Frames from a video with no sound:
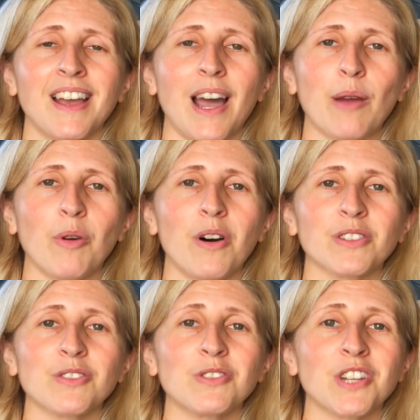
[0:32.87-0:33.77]
I will
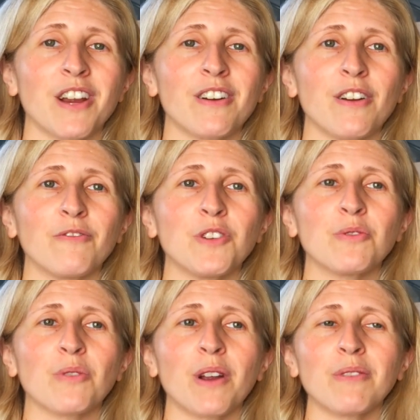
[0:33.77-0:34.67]
also share a few
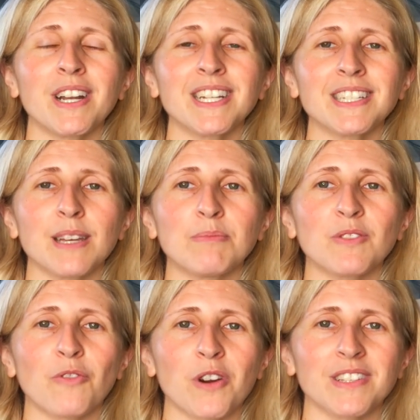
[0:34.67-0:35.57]
grant writing
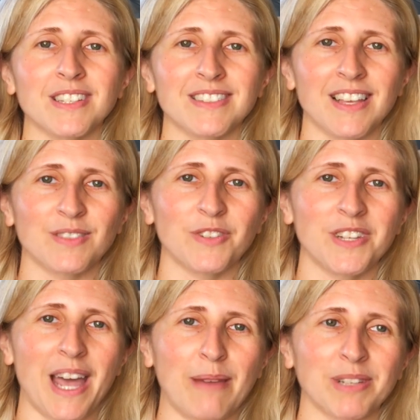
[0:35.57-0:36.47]
tips for a
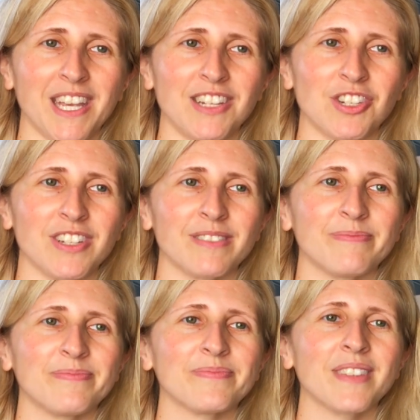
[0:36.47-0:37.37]
successful application.
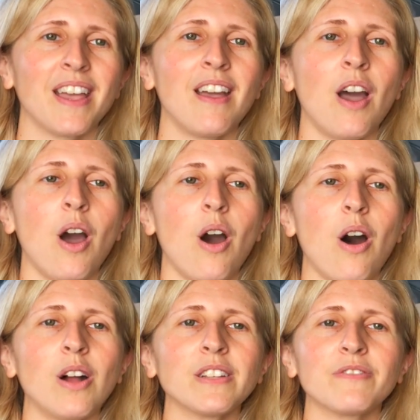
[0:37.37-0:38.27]

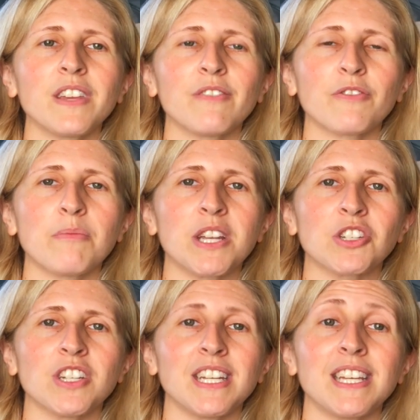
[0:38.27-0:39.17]
All of the
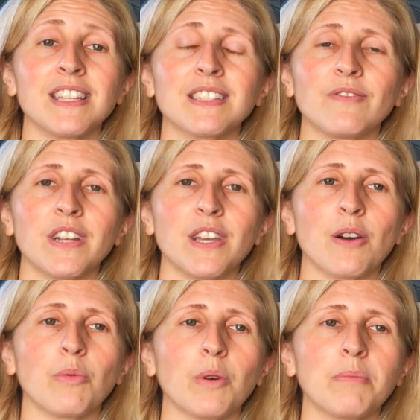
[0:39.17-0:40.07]
information in this
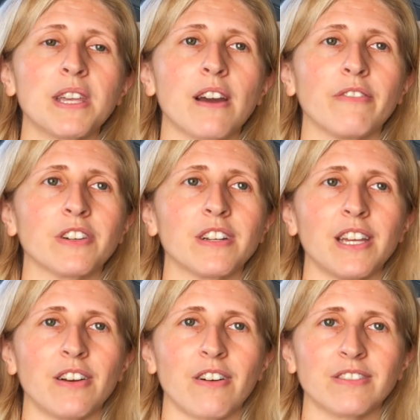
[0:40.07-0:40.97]
video will be covered
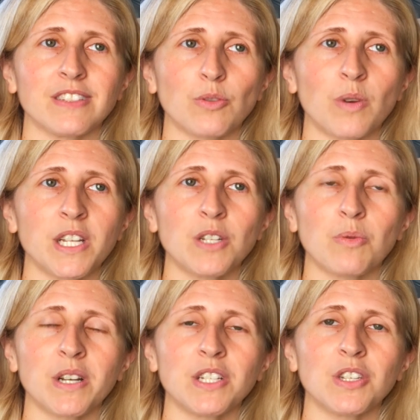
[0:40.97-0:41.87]
in our
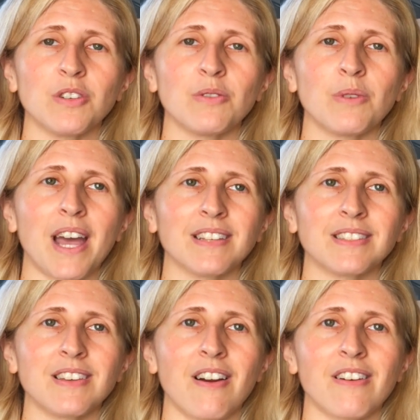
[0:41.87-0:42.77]
2022
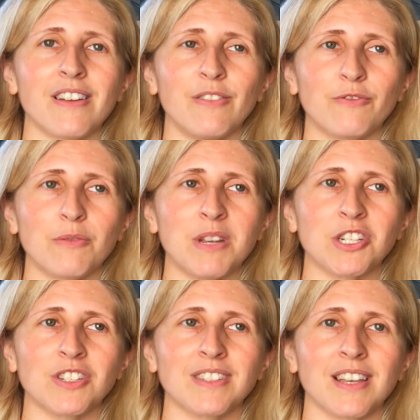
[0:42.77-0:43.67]
SCR
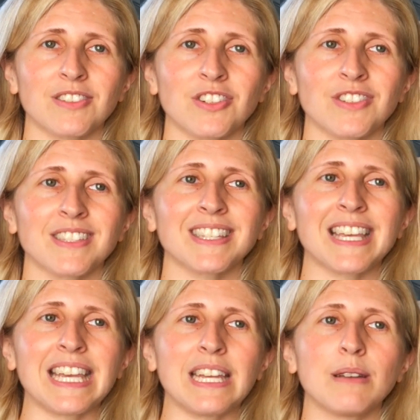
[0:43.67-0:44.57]
information sessions
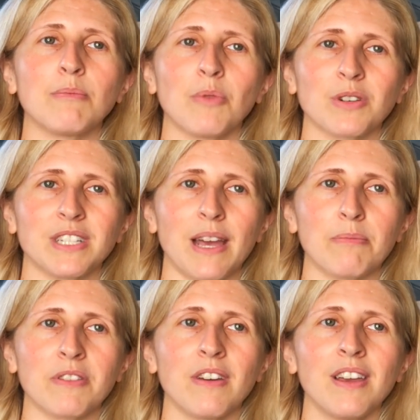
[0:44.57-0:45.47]
in more
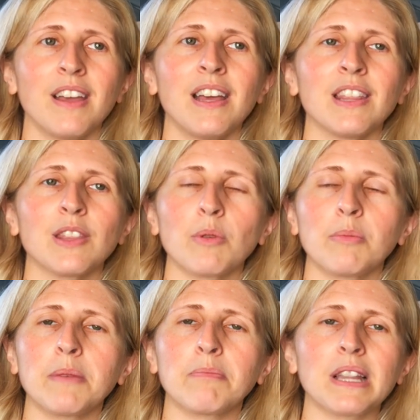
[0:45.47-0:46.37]
depth. There will
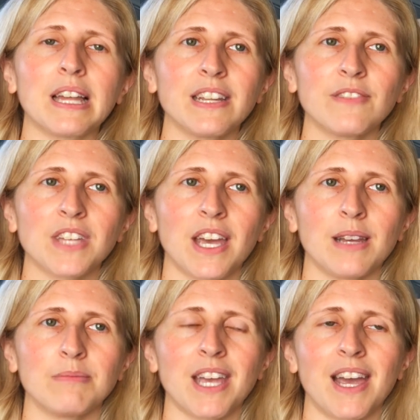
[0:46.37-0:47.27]
be plenty of
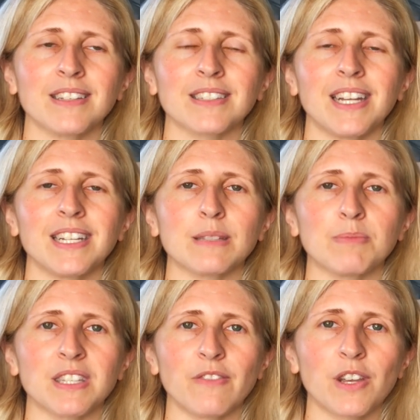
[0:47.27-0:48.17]
time to ask any
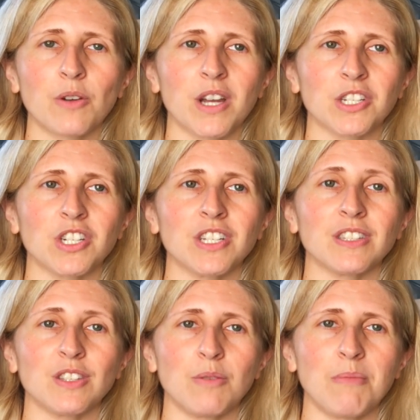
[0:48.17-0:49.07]
specific
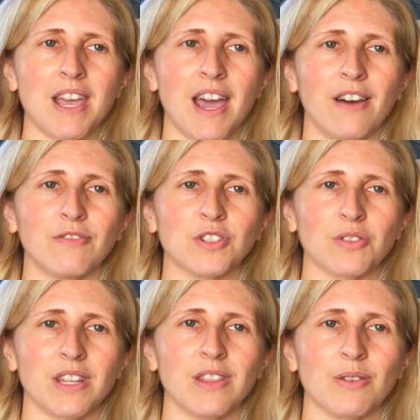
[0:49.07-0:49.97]
questions you may have
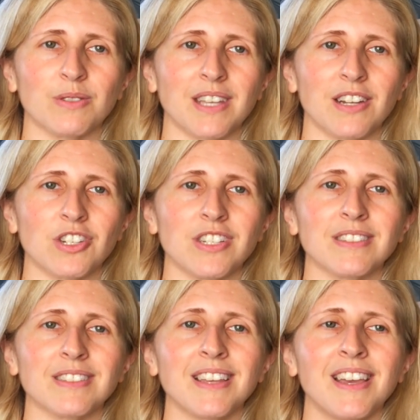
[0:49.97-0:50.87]
during those
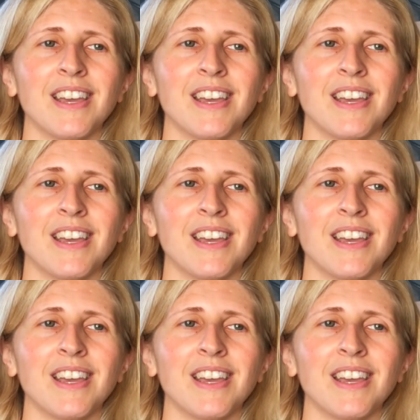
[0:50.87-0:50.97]
sessions.